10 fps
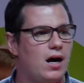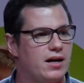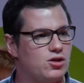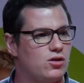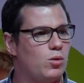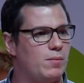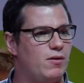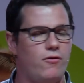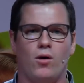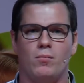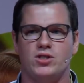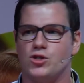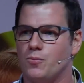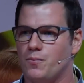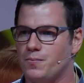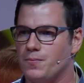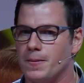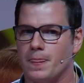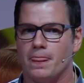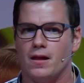I took the word performance.
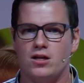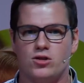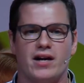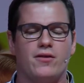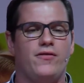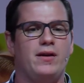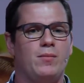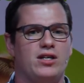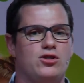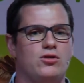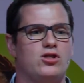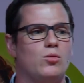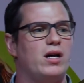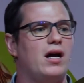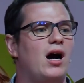So I could feed my students the word.